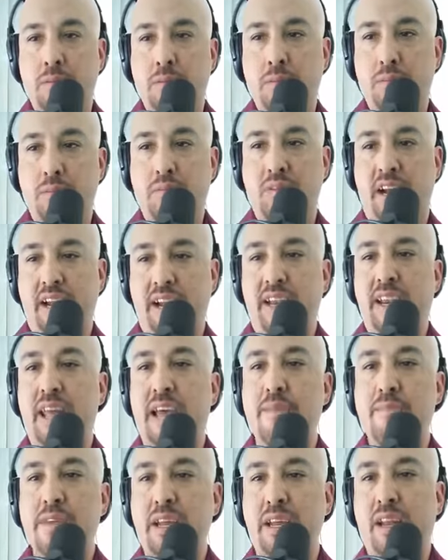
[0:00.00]

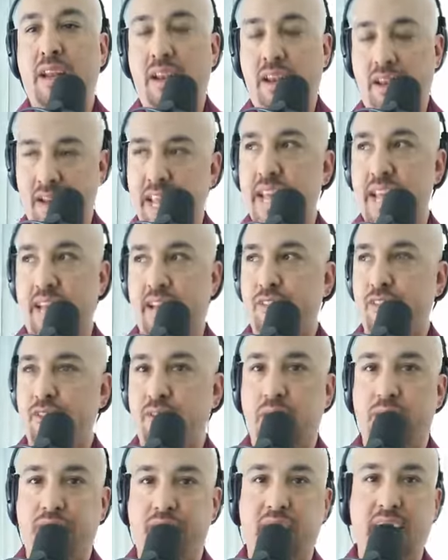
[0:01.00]
dynamic
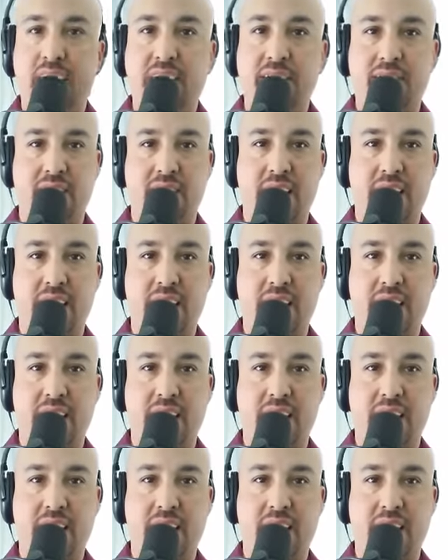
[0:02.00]
list of things